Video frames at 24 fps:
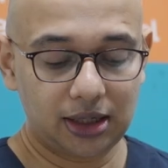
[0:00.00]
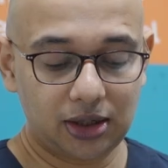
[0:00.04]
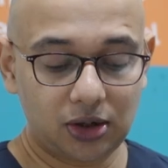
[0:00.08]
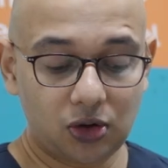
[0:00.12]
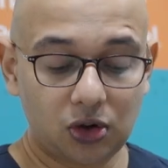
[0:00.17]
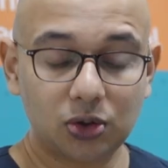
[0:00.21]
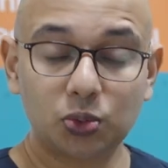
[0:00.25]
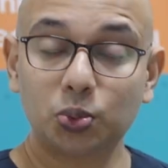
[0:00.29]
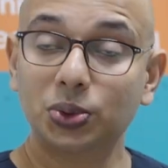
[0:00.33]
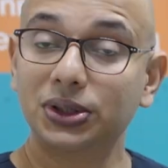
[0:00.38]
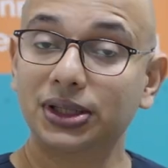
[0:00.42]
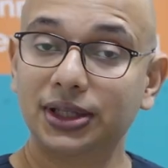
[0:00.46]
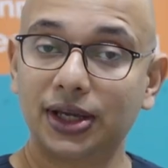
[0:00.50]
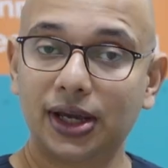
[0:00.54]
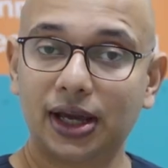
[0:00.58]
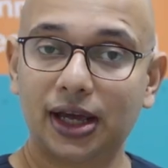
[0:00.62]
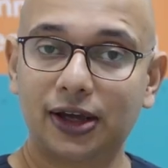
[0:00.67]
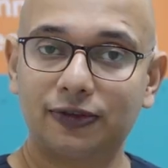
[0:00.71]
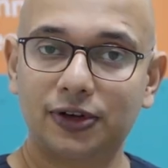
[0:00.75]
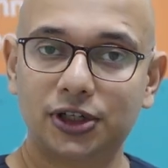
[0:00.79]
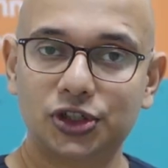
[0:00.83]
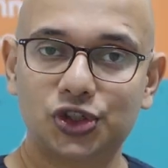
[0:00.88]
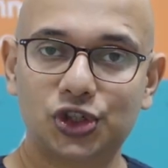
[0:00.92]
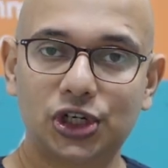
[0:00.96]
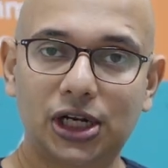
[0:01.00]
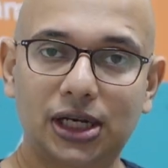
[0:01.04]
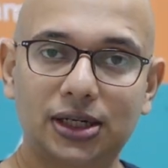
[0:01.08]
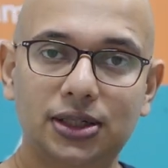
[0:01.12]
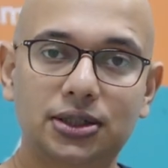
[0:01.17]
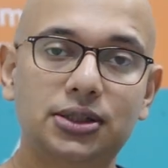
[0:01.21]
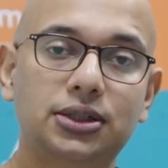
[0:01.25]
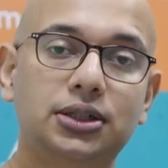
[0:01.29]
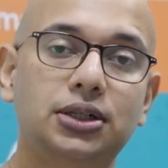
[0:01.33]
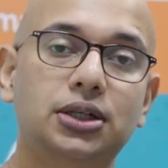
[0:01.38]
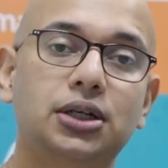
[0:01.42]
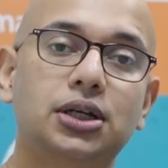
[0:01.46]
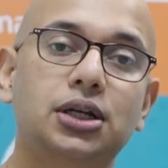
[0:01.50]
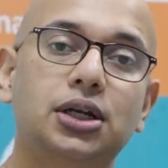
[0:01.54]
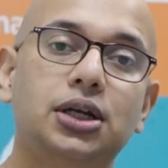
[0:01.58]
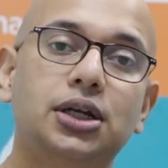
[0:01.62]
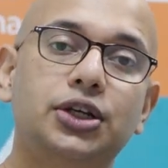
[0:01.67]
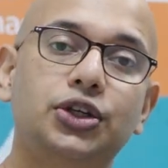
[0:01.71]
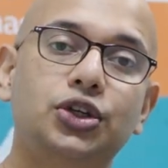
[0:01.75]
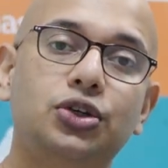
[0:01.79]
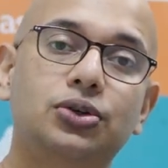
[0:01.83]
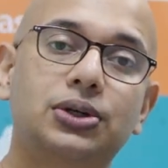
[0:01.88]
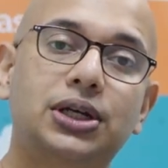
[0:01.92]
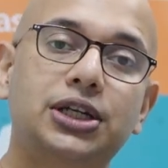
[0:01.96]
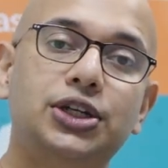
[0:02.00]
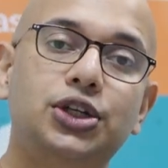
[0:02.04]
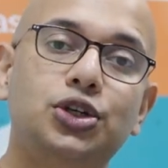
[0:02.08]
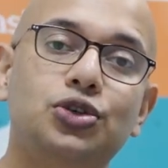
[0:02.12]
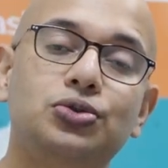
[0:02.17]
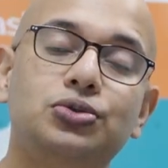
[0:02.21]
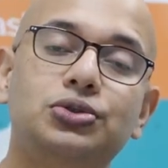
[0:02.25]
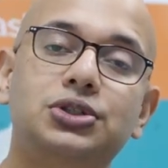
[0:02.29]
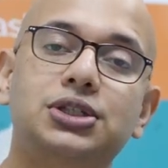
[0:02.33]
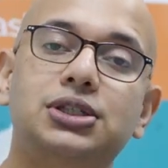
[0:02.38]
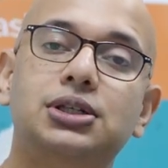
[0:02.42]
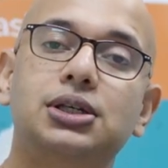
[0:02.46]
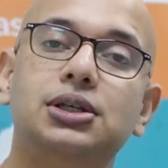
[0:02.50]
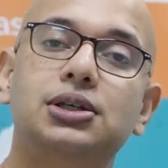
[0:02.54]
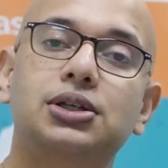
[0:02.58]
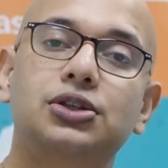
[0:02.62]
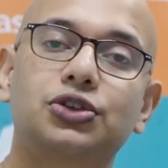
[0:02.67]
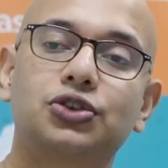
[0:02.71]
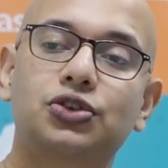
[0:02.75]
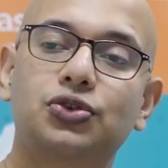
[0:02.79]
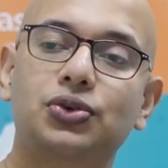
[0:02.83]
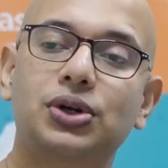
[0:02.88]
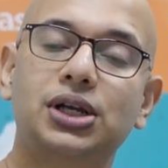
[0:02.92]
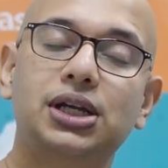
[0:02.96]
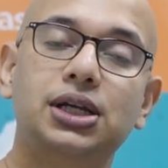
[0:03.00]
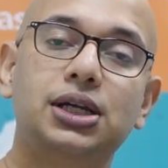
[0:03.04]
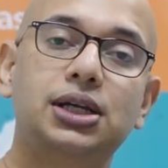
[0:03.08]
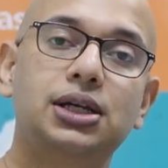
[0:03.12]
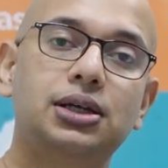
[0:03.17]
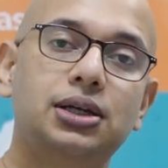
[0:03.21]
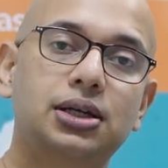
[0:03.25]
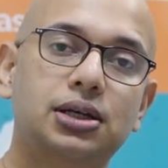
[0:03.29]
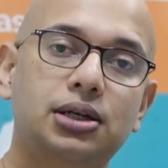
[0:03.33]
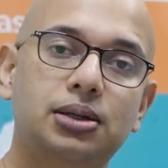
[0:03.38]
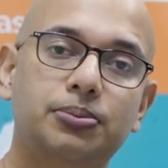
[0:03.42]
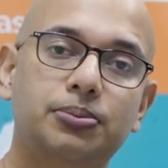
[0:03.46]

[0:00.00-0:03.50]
along with the airway channel you can use 3